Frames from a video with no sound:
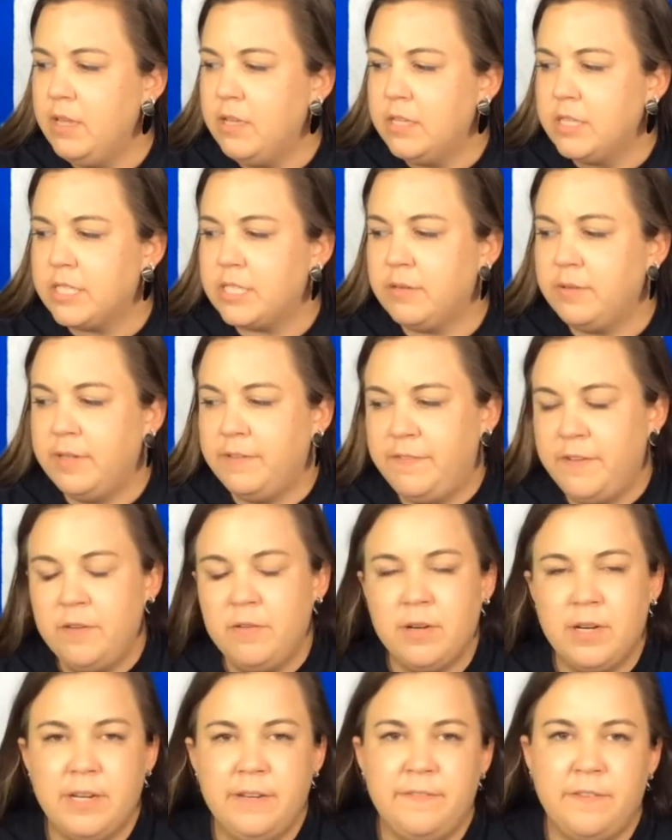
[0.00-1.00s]
So if you
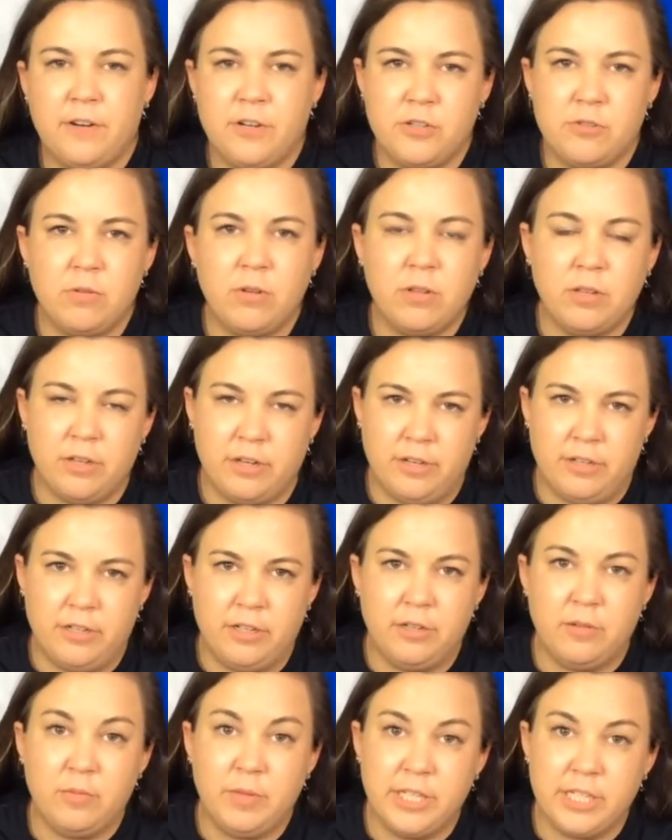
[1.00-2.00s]
are a virtual
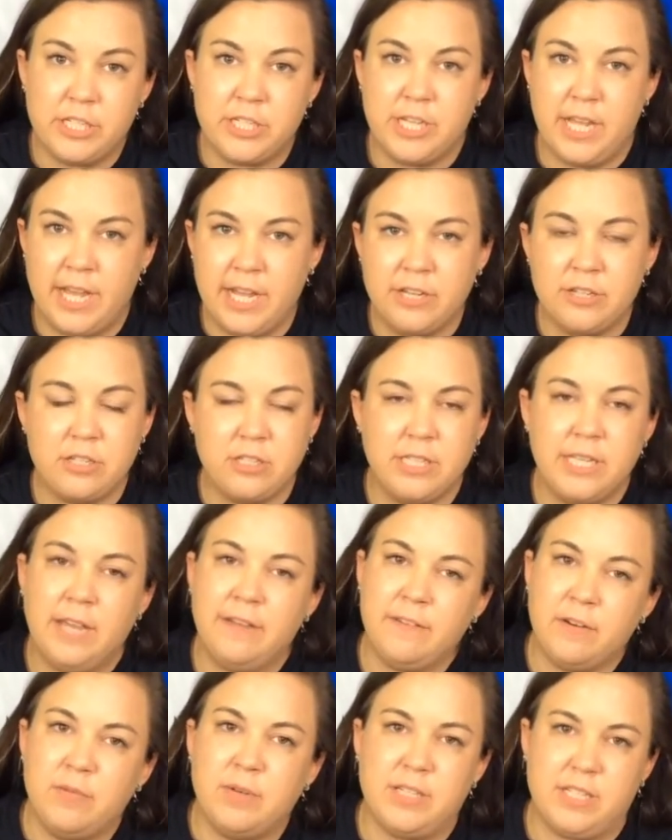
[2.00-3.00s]
learner, which actually
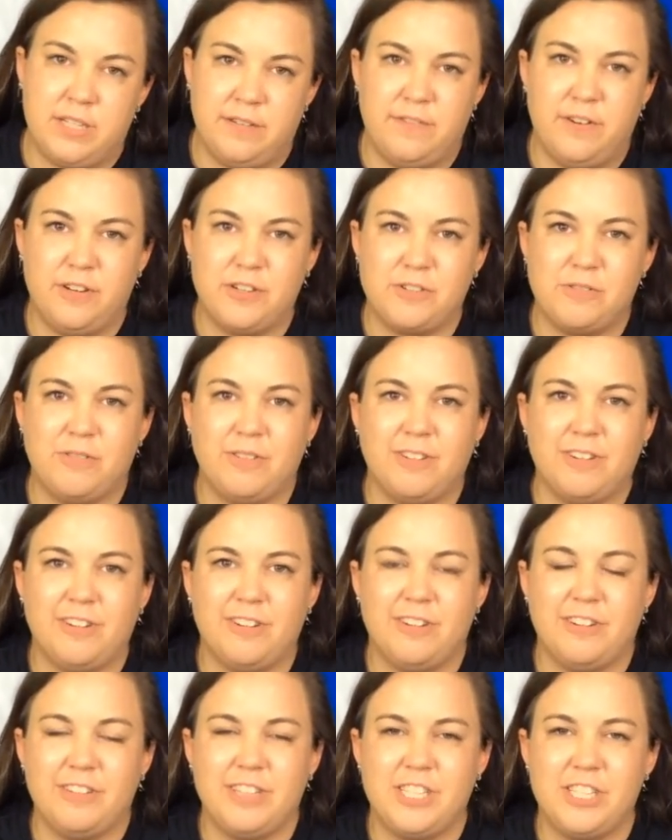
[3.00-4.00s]
everyone's a virtual
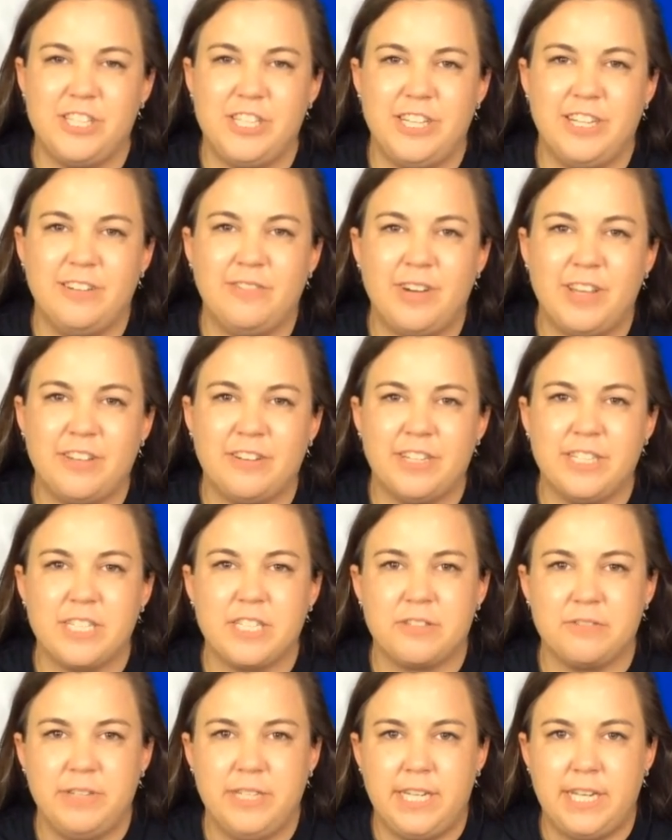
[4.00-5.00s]
learner this year, whether it's
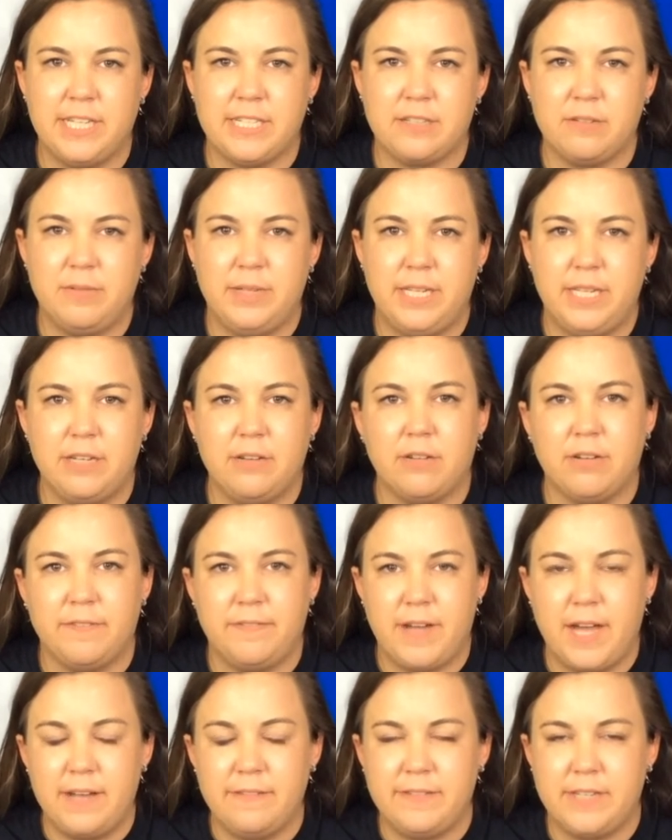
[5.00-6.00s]
3 days a week or
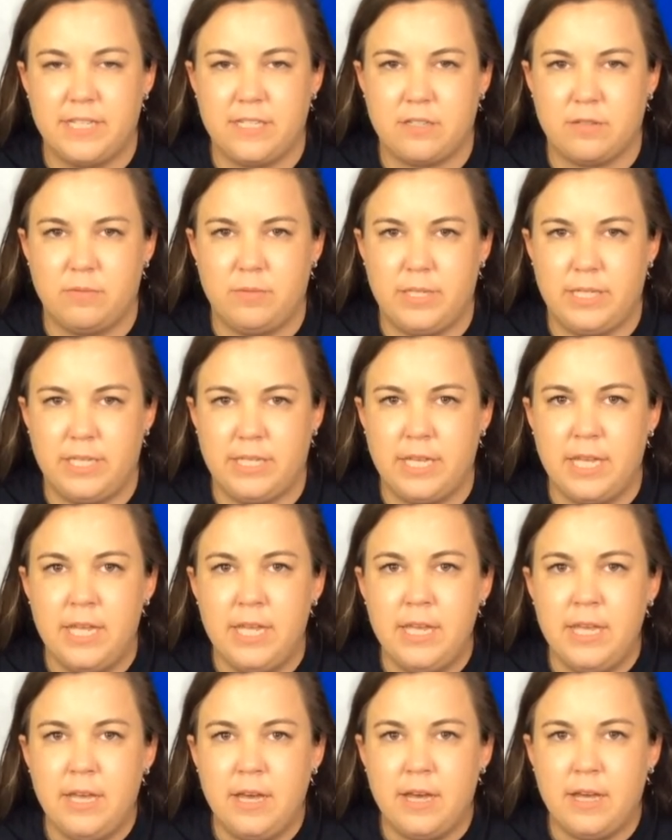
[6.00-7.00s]
5 days a week,
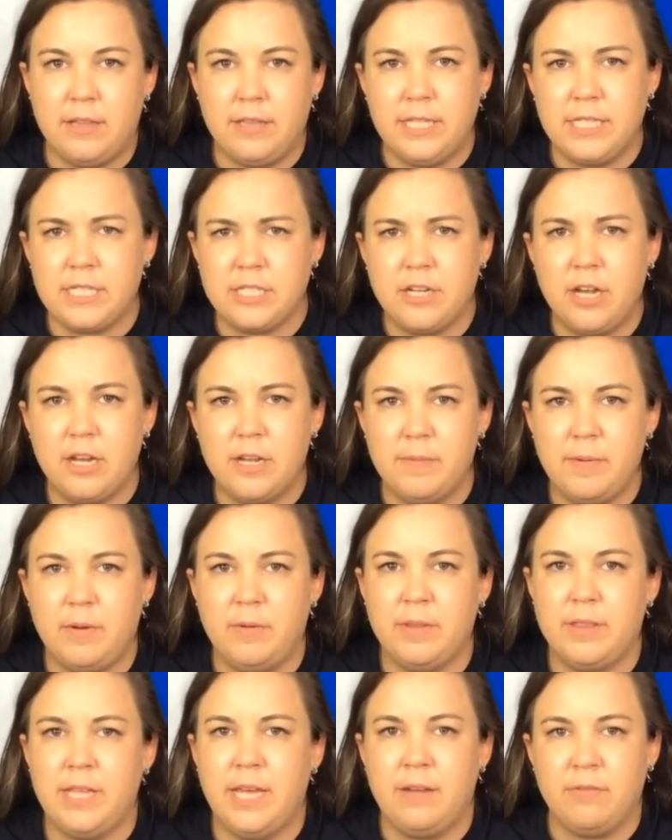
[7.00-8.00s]
let's talk about
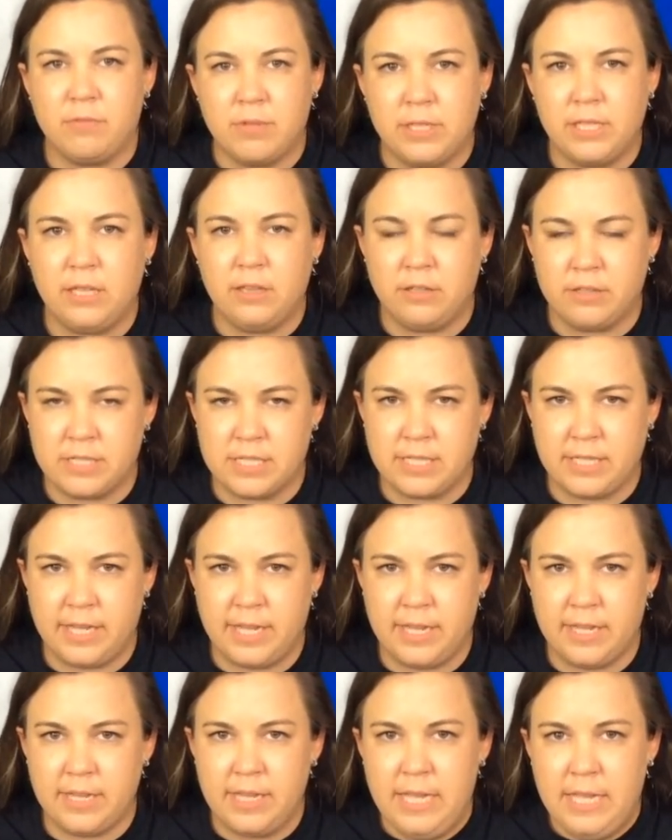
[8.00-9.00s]
what that really looks
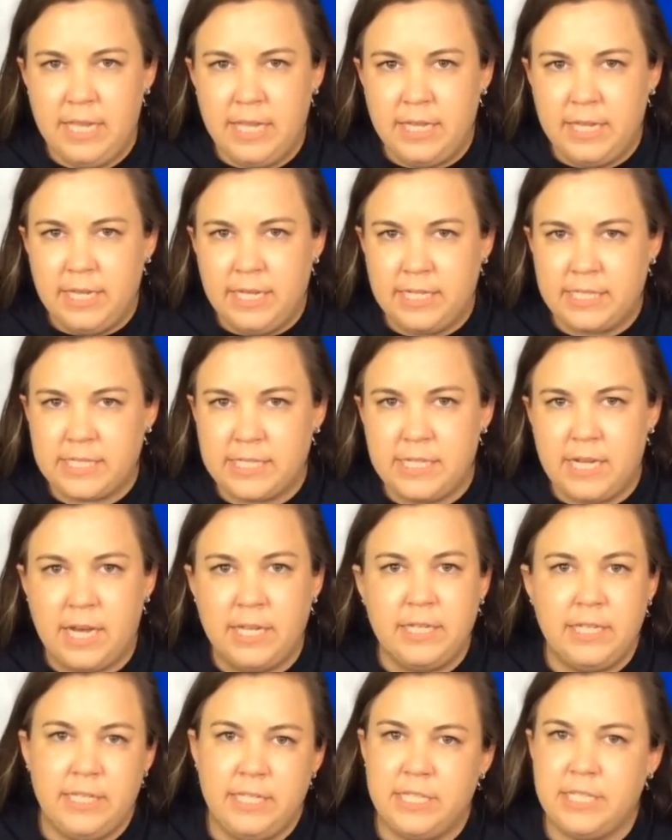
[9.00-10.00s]
like. It's
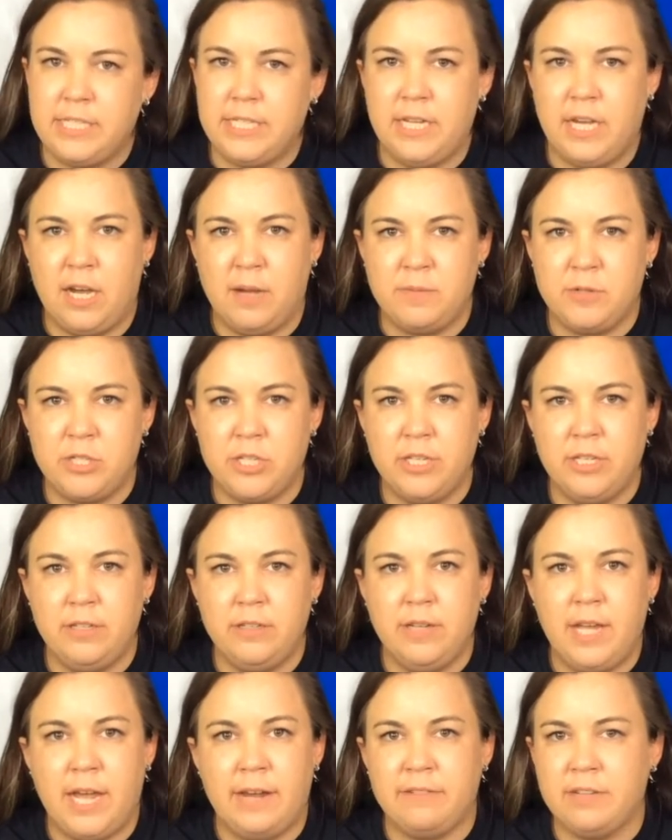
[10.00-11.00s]
not an easy
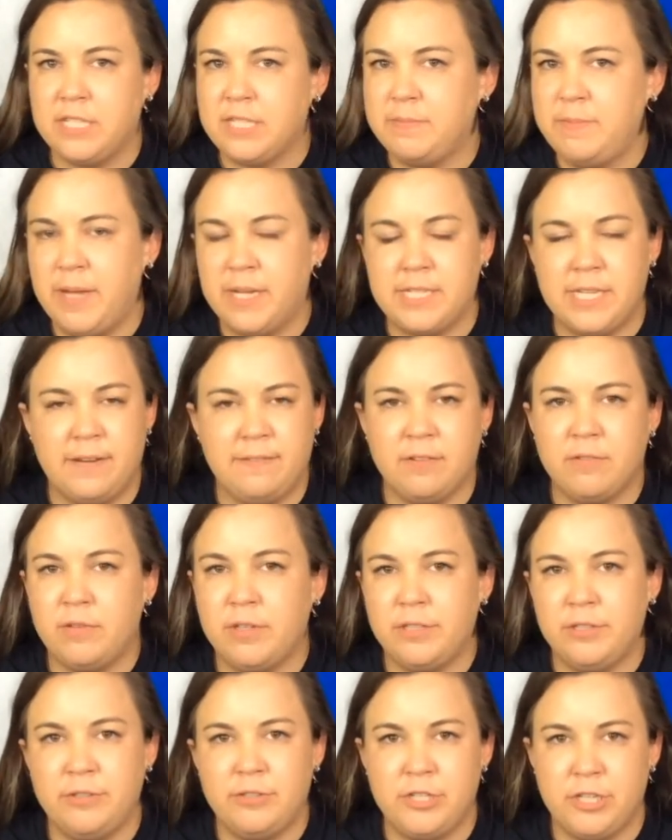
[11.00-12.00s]
option. I respect
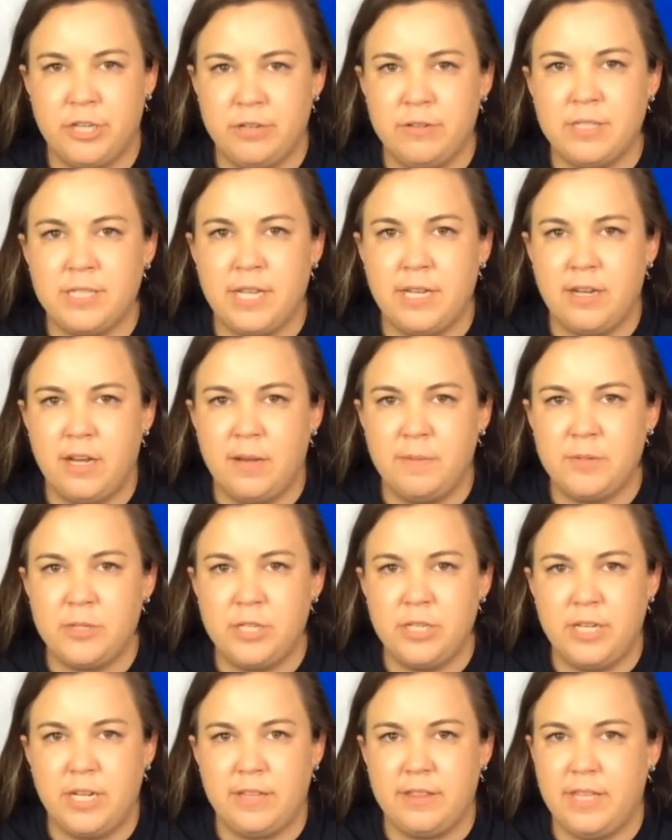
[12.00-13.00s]
everyone who chose that
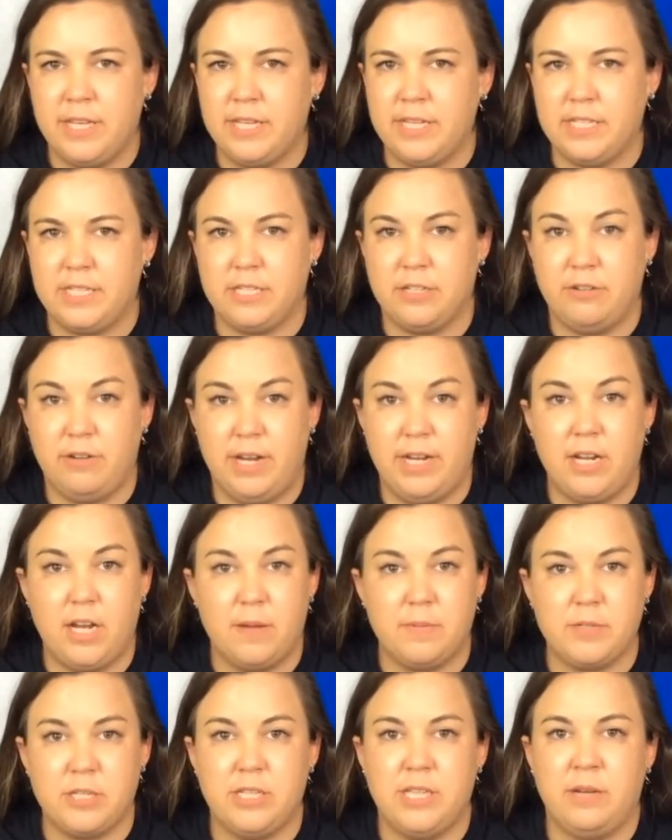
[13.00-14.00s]
option. I think it's a great
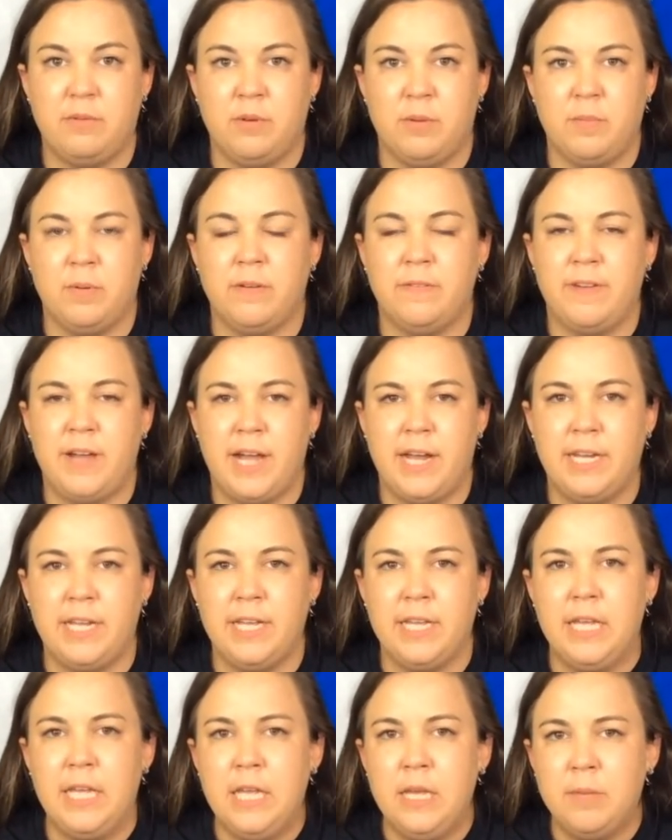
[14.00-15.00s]
option that we're
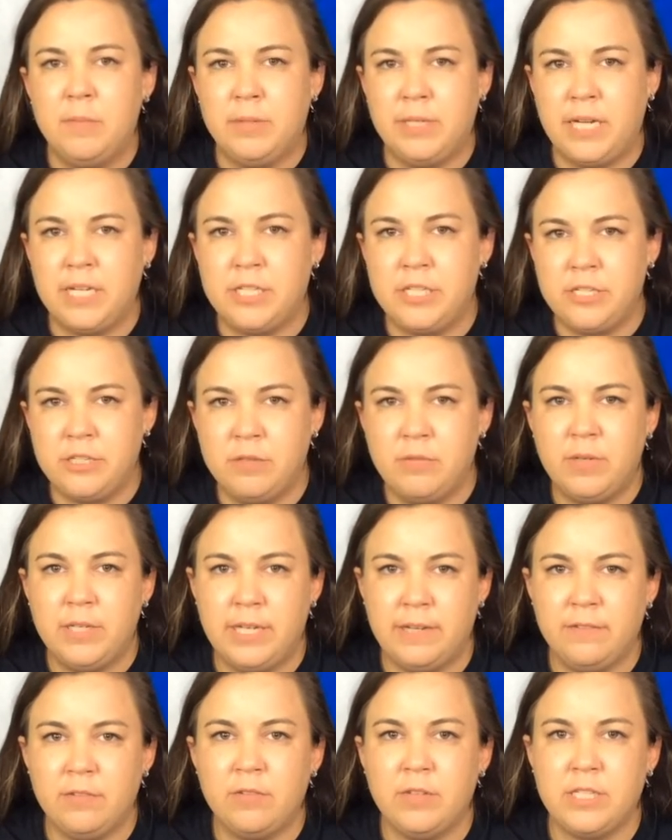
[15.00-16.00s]
providing, but I do want
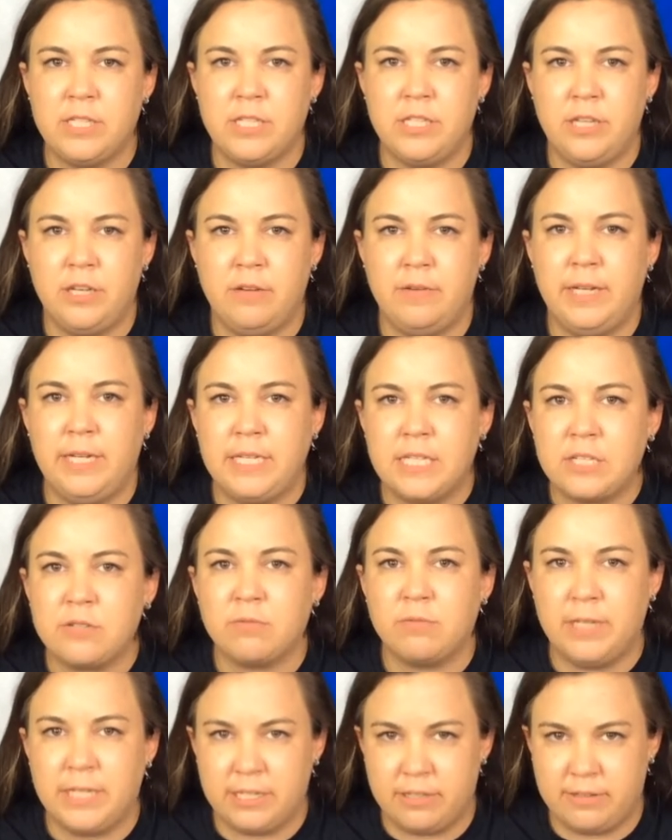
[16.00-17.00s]
everyone to know it is
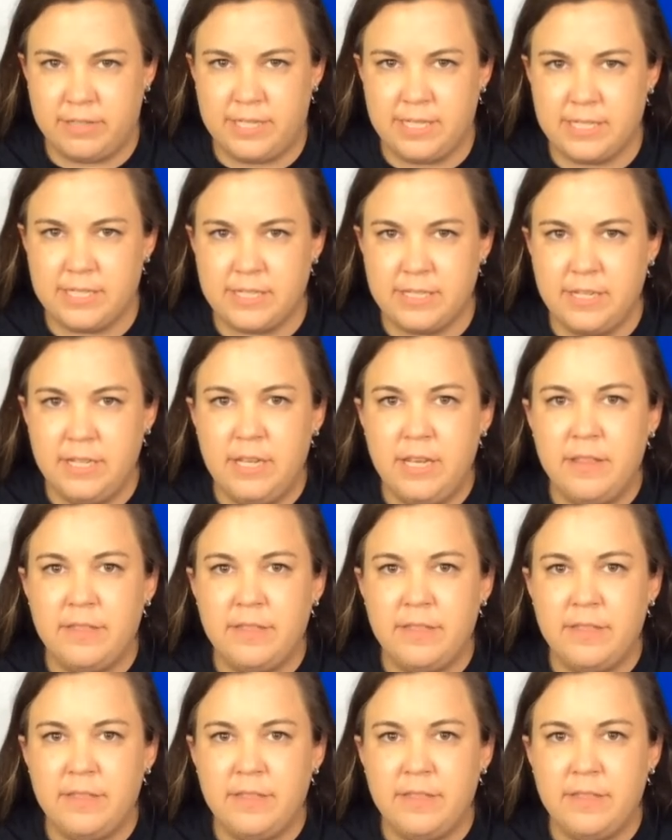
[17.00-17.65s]
rigorous.